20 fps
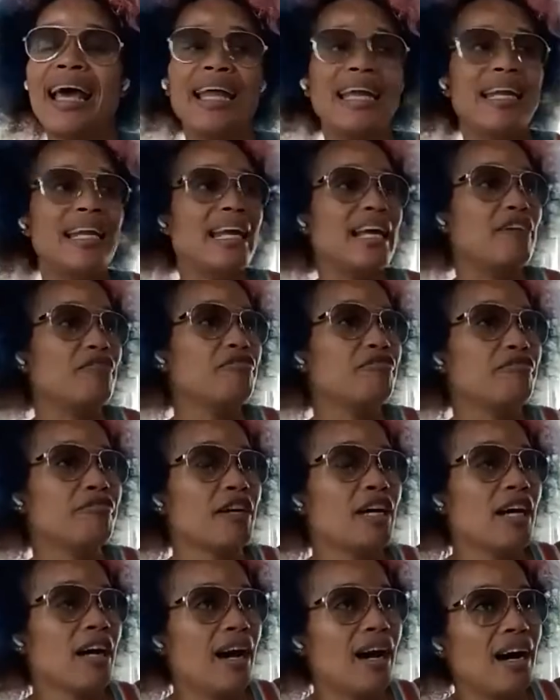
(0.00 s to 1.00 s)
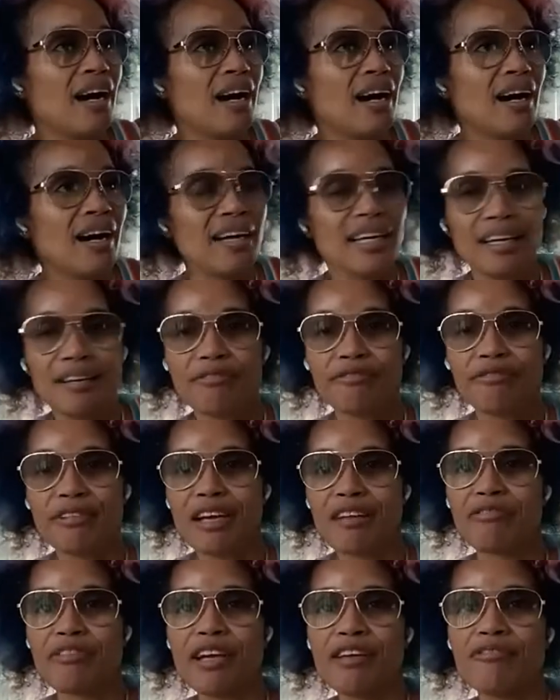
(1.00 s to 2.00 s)
And if
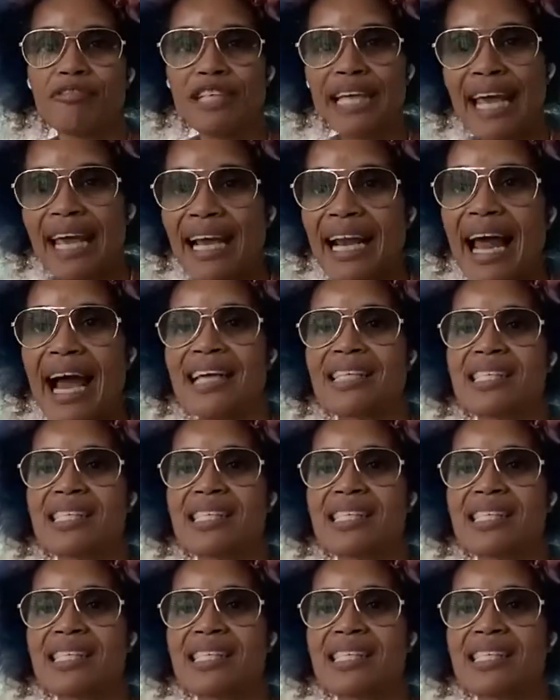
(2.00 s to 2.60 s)
Yale